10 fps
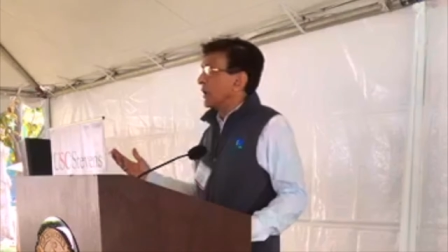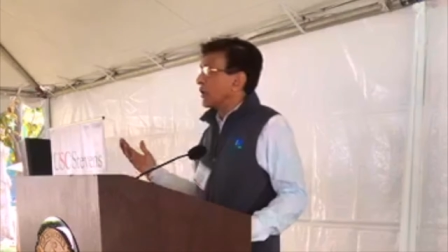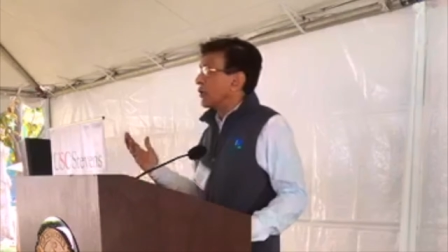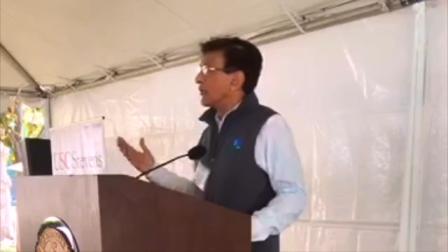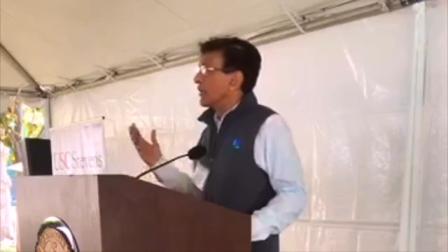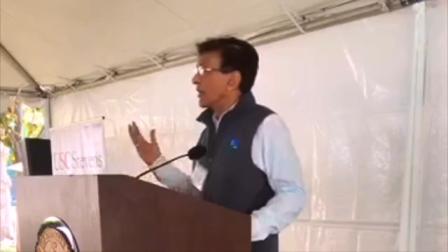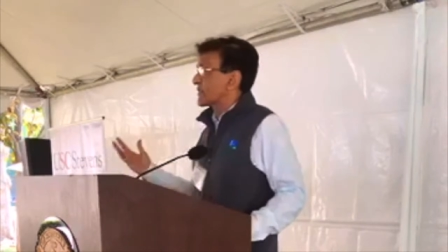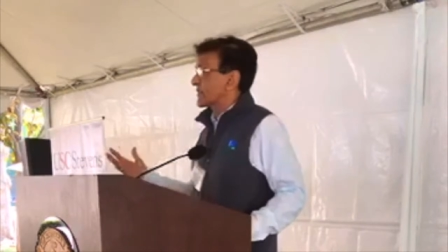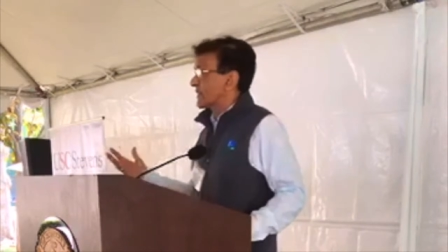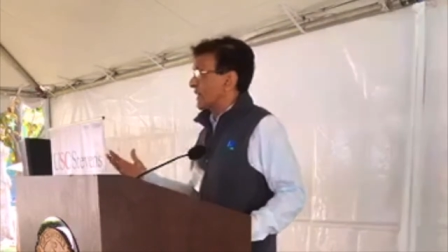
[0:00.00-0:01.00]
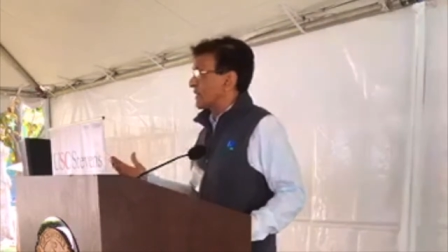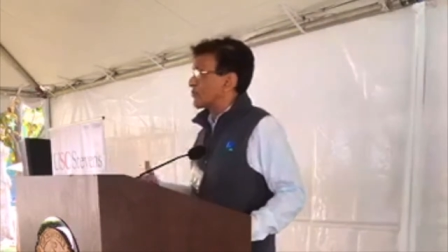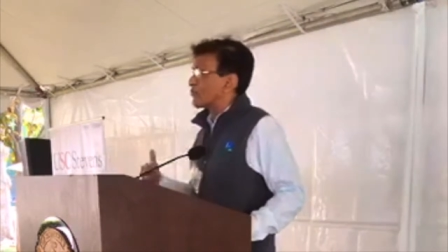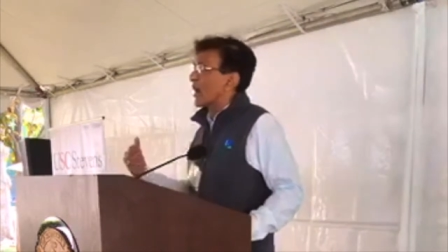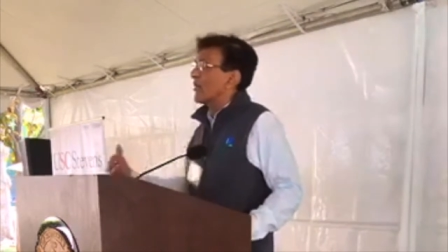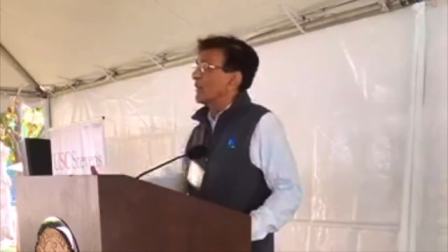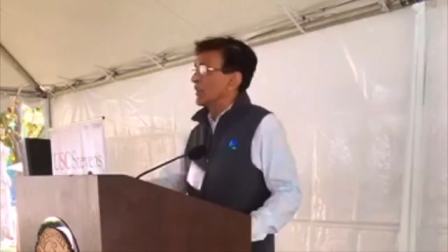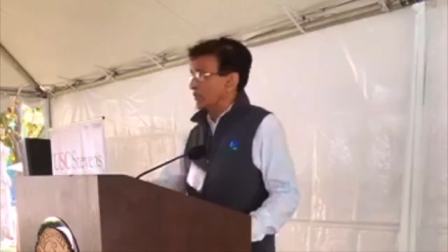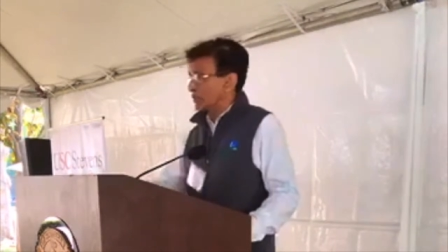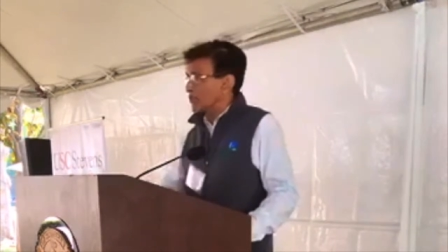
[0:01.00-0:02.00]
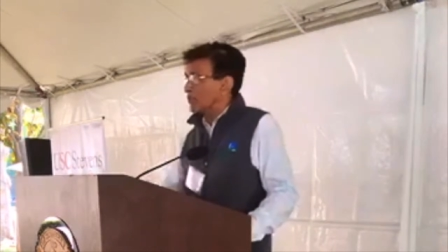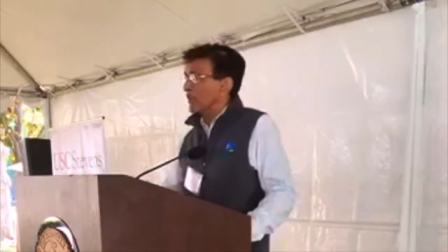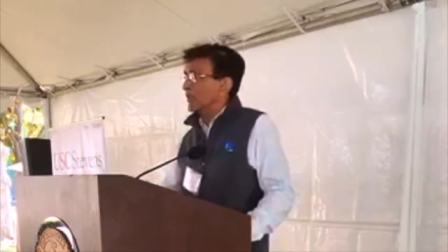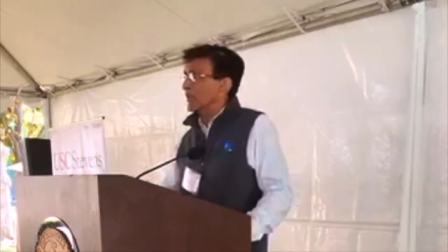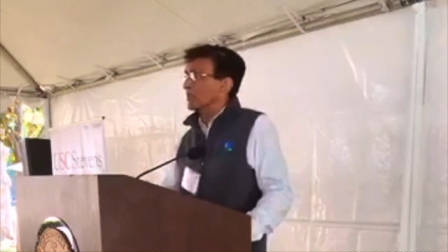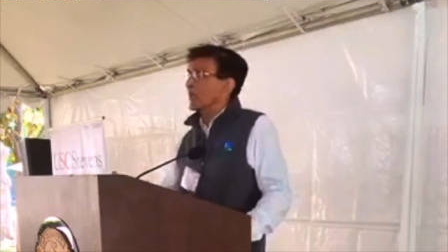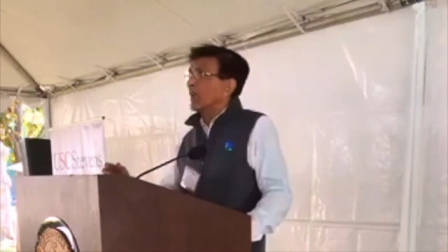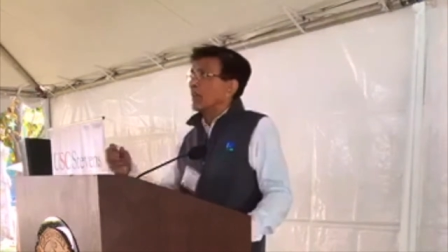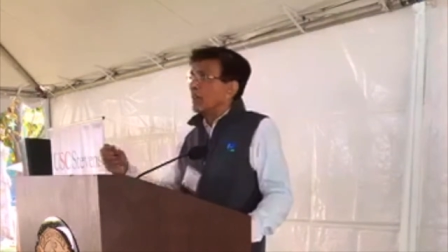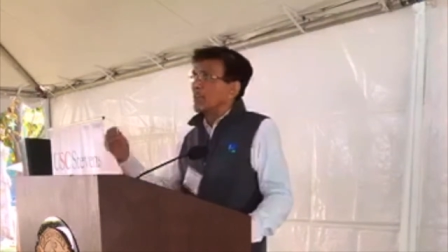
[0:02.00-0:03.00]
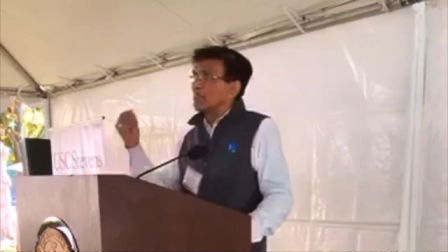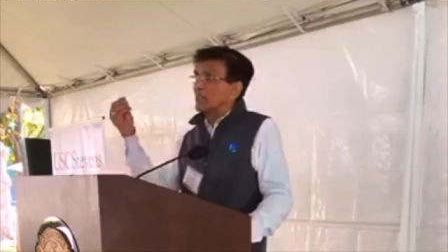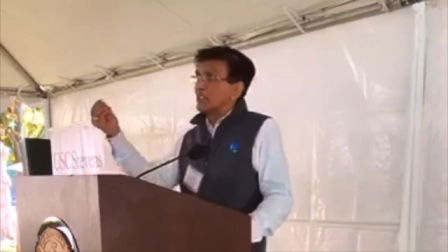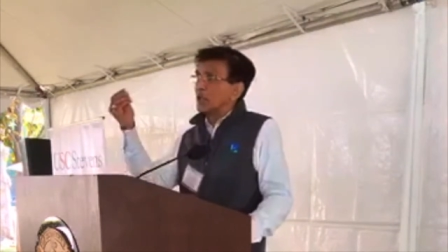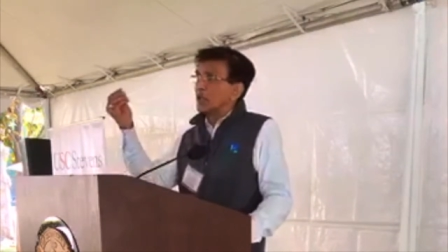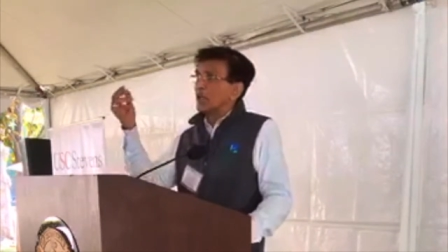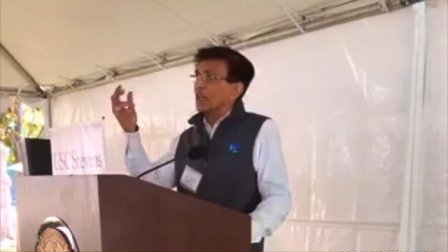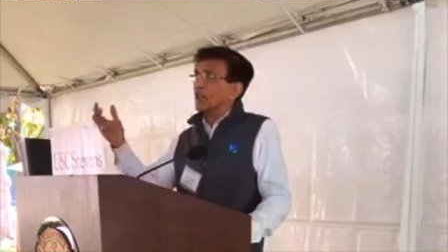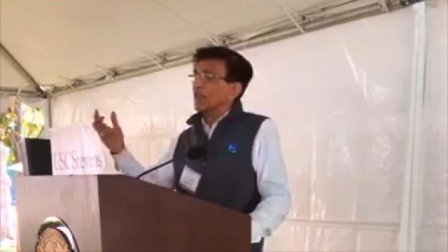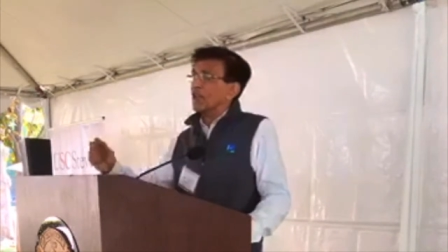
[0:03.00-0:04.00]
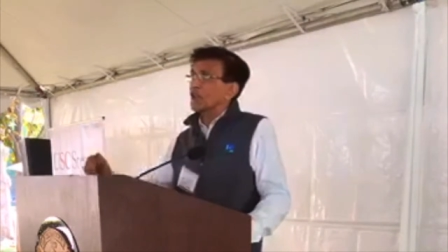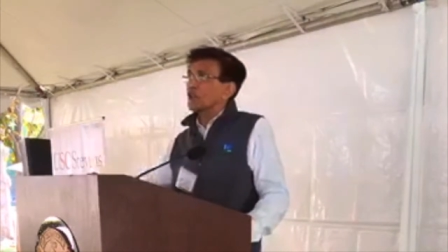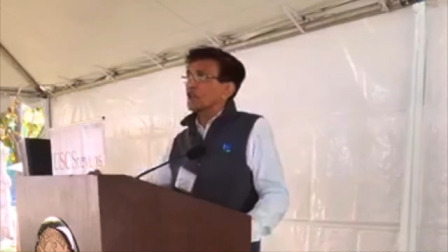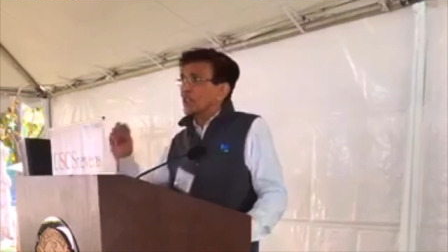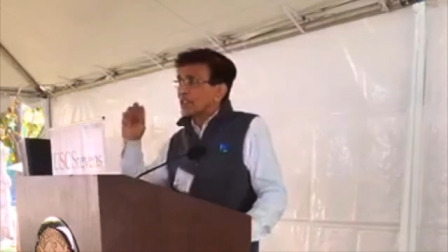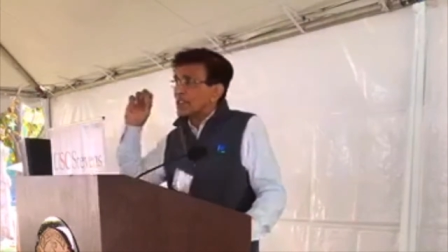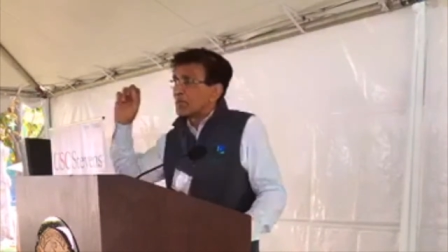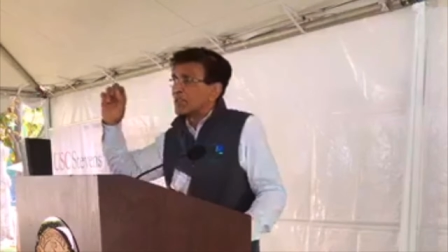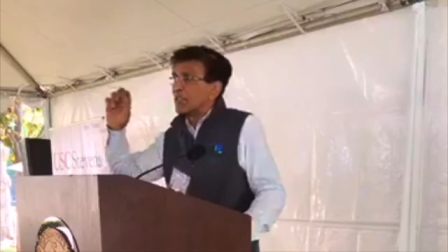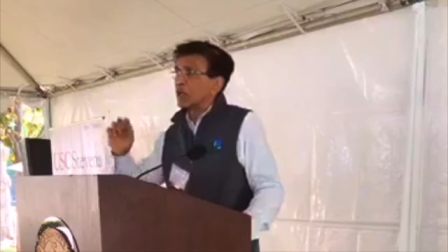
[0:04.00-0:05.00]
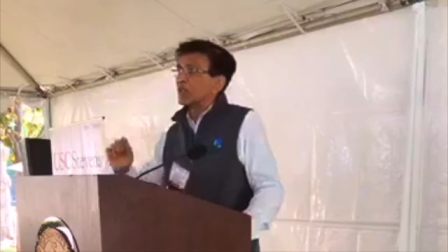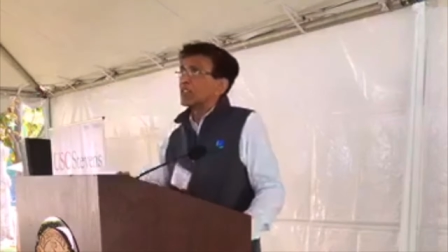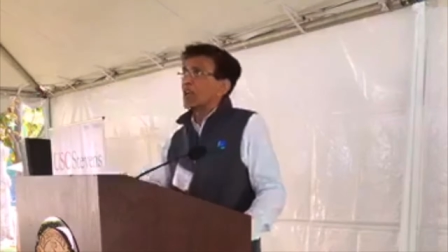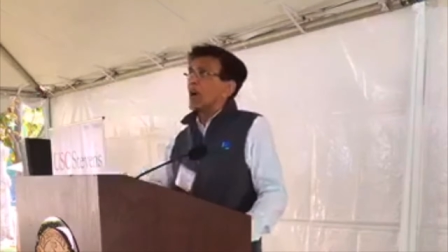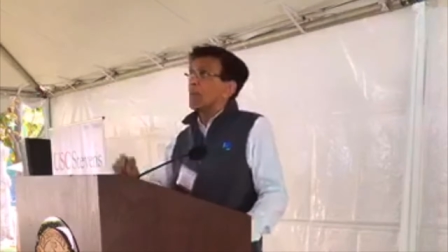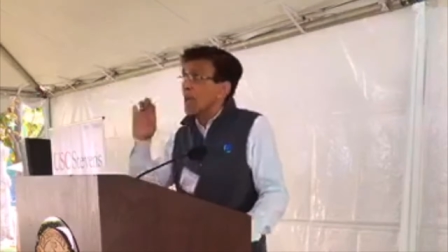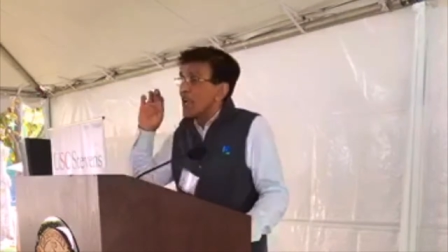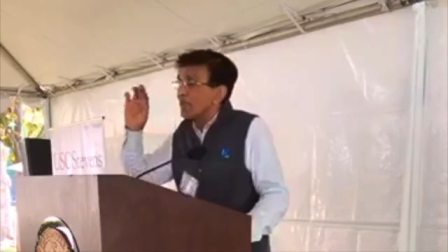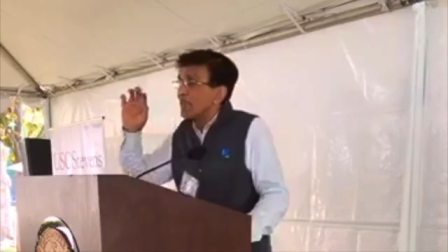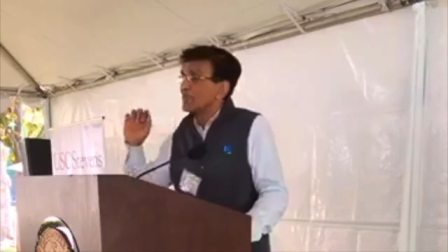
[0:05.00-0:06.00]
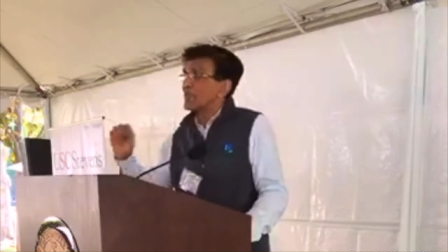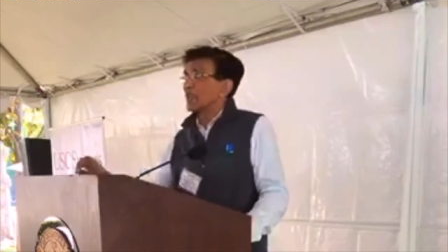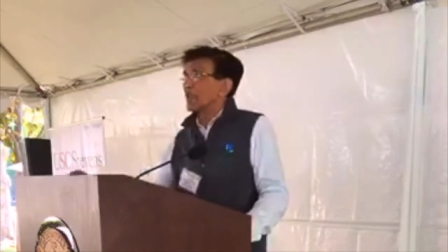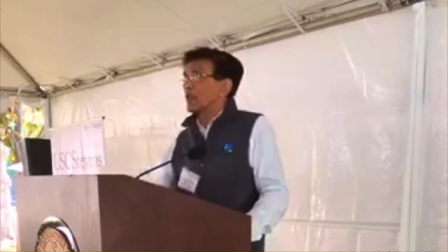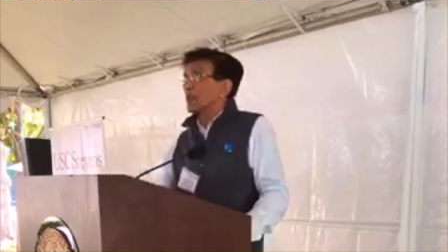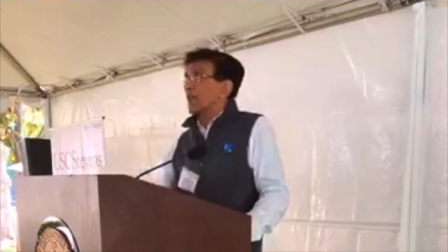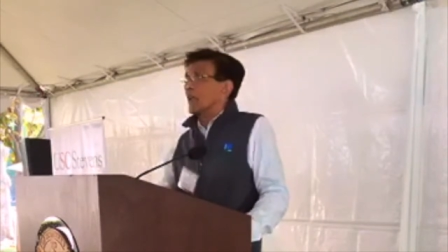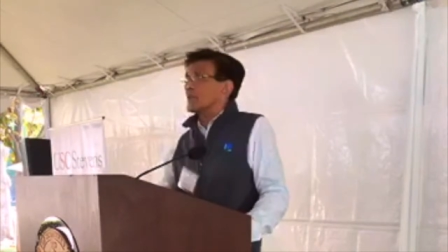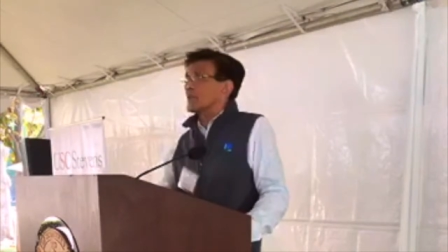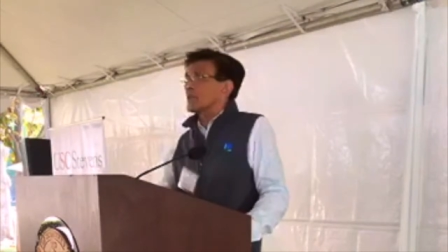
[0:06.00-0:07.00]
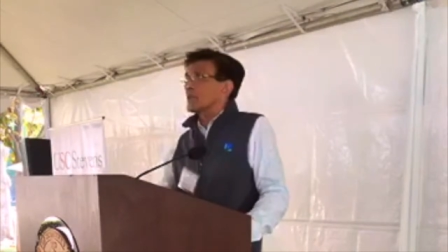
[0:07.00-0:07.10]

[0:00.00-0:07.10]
curiosity that's driving you to build this particular innovation in this particular time, in this particular place?